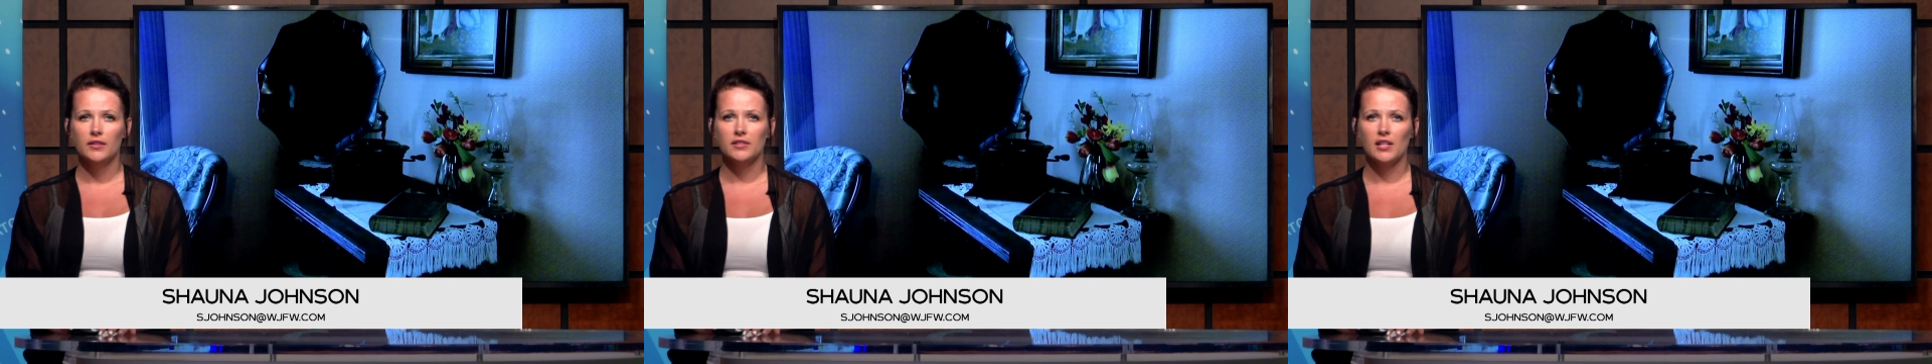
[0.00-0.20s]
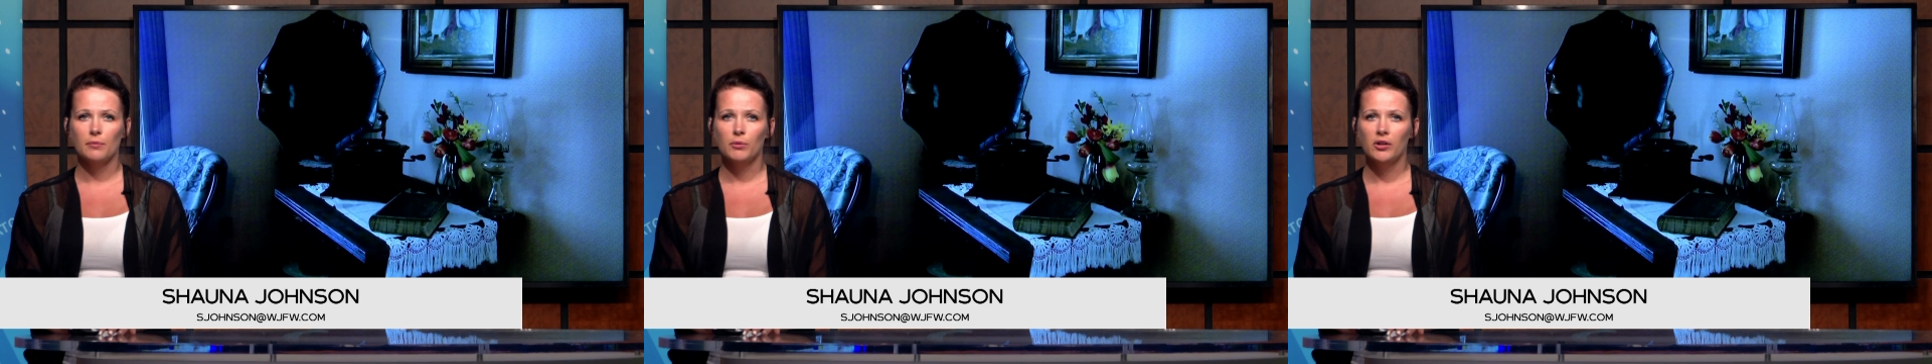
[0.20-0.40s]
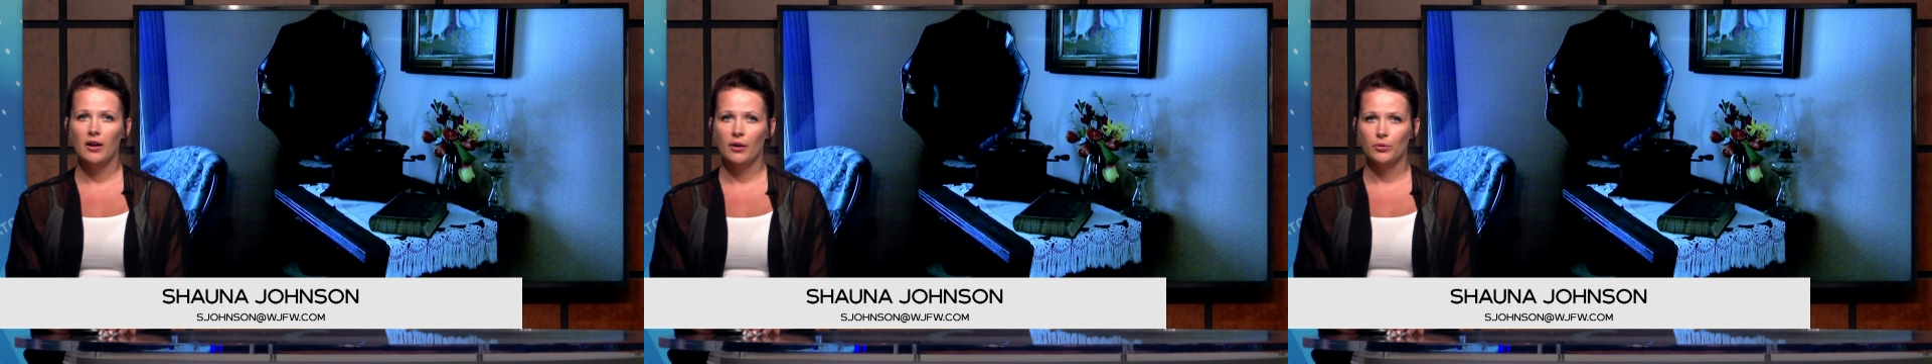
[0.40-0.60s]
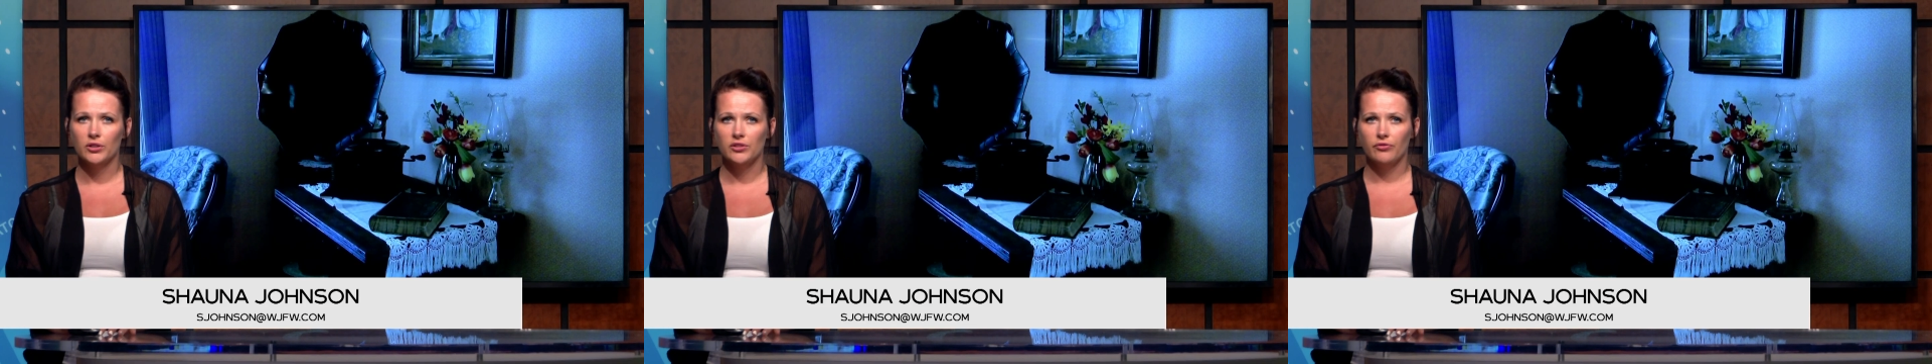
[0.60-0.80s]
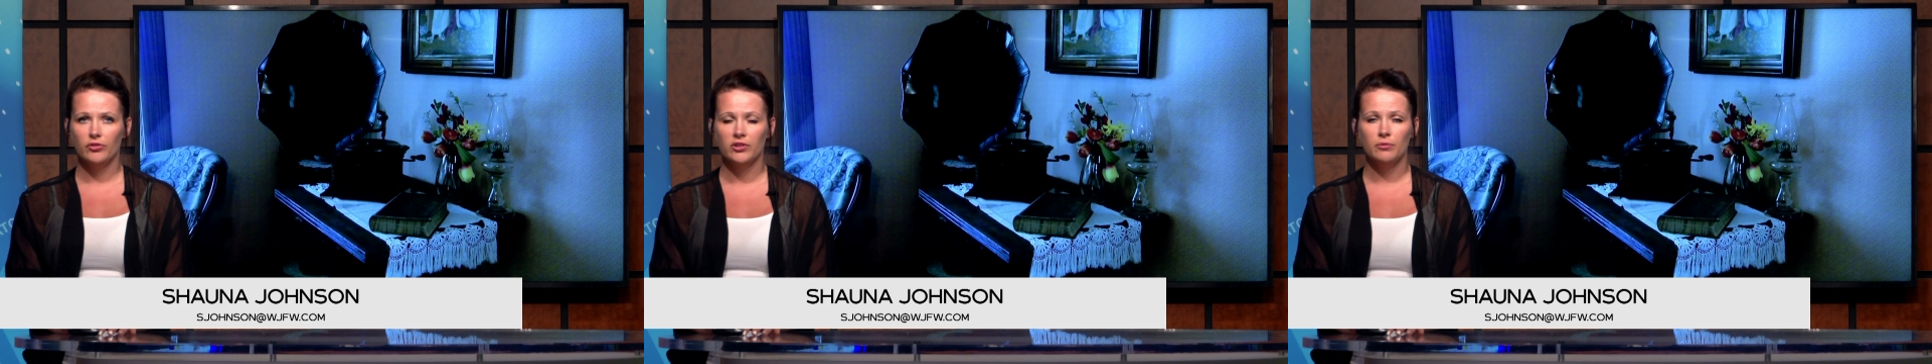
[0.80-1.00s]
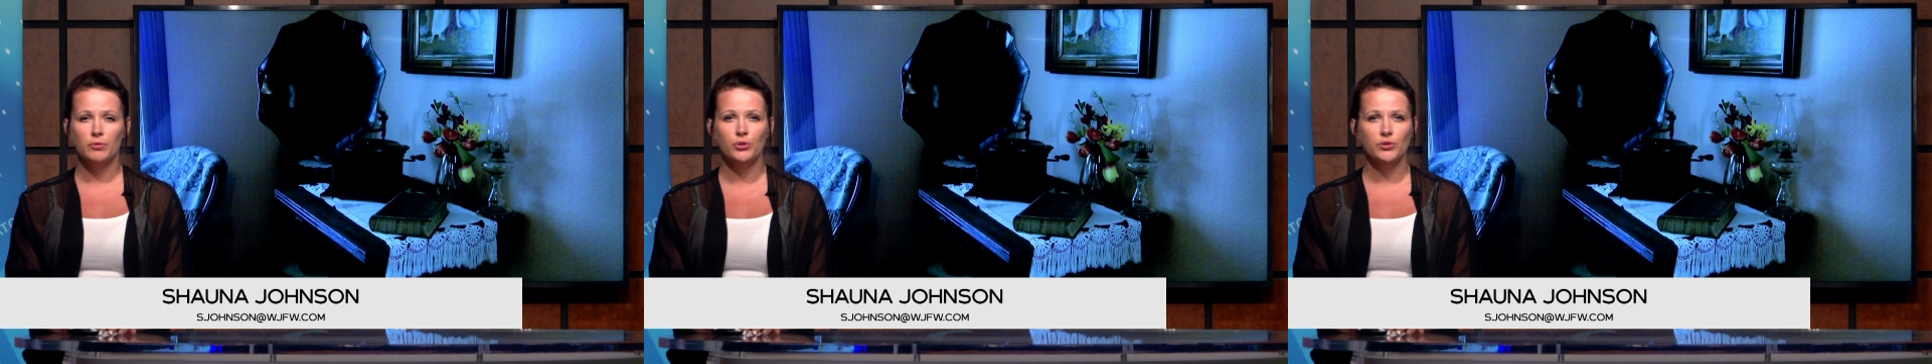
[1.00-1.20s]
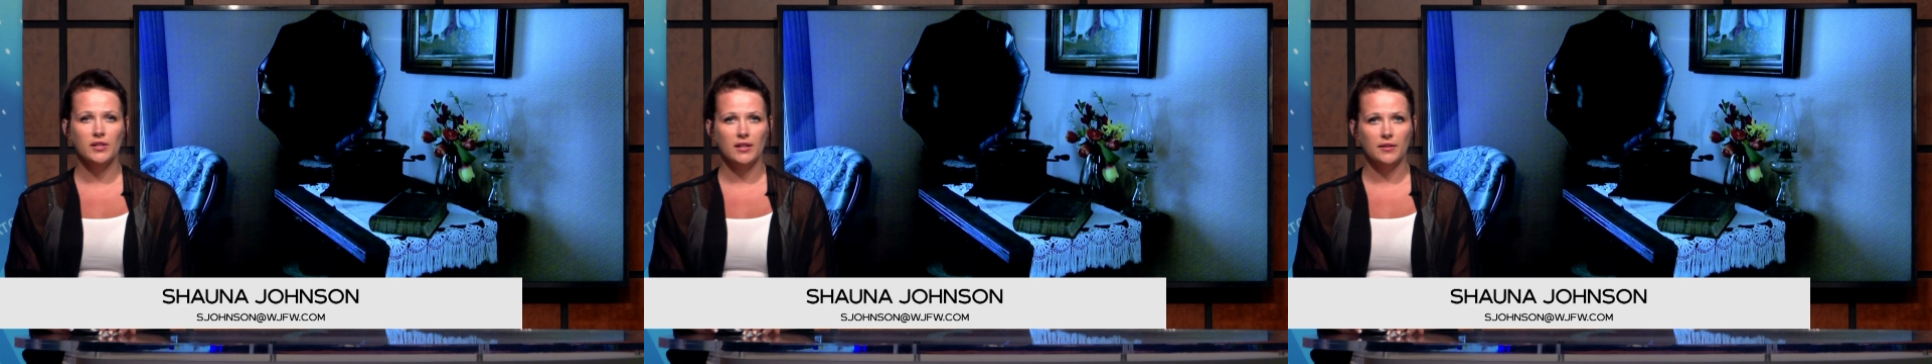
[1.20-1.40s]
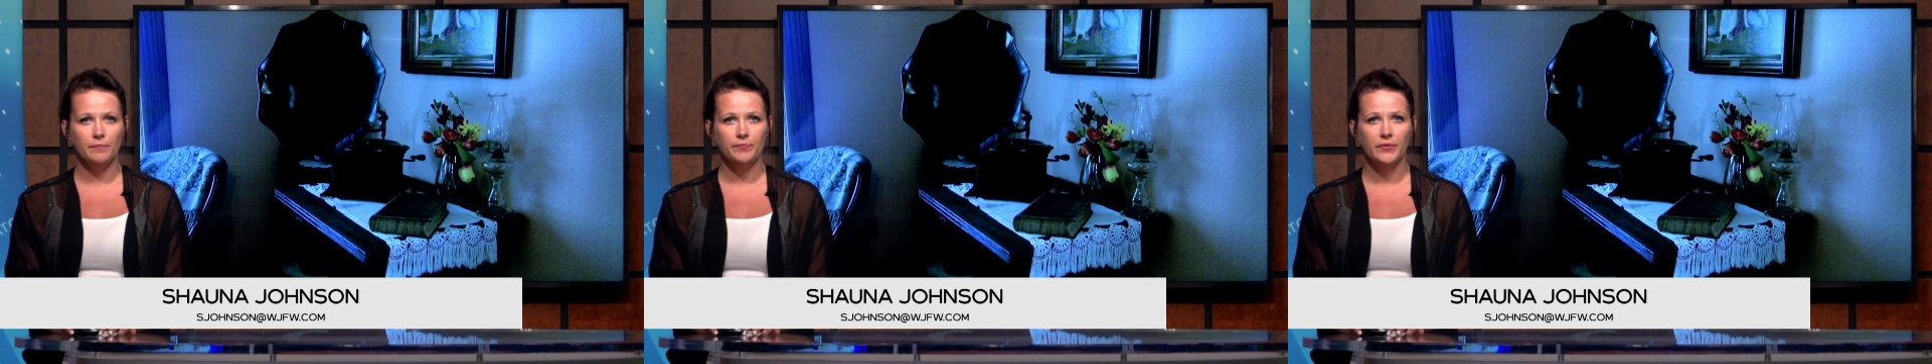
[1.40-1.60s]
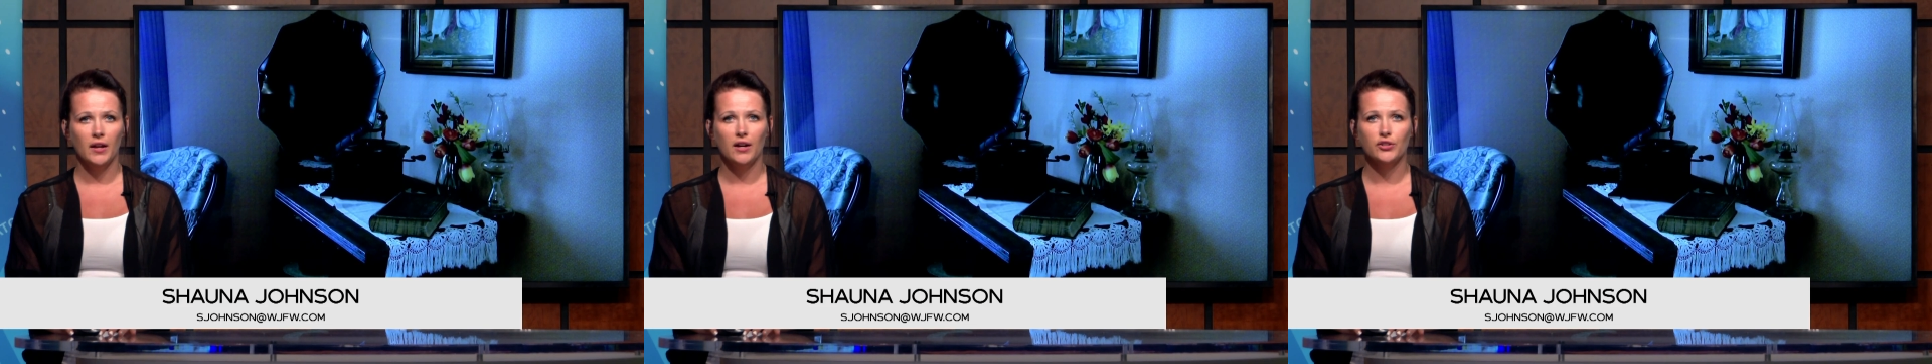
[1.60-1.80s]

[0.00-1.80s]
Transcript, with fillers: The summer hours for the museum